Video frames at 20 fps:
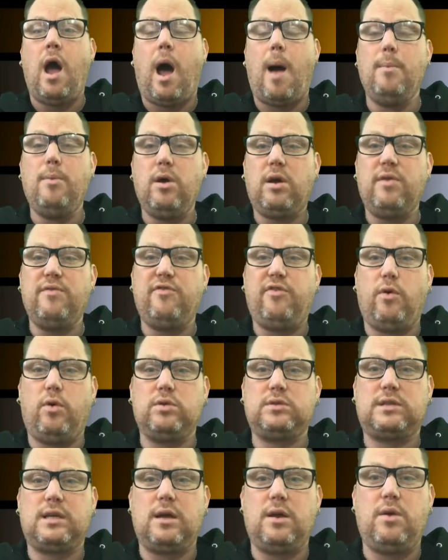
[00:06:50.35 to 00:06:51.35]
I'm looking
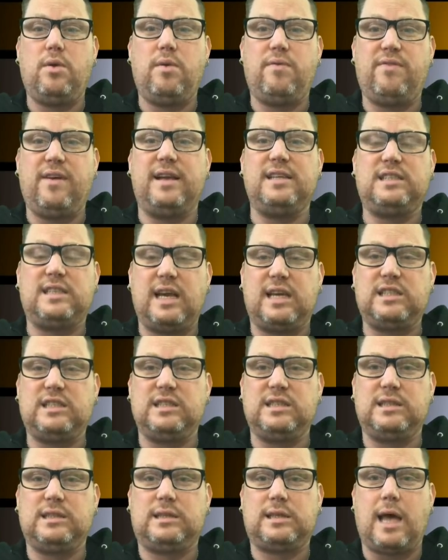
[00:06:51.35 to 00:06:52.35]
forward to these
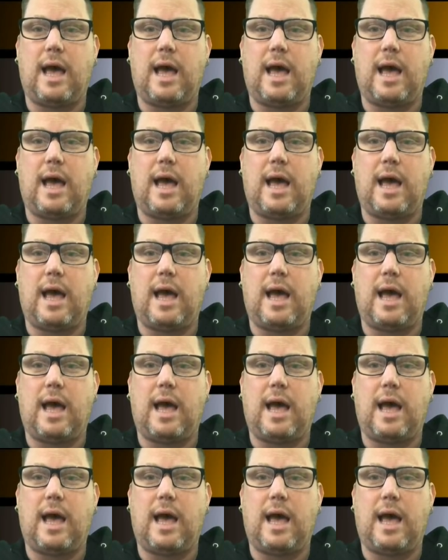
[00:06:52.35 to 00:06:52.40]
sessions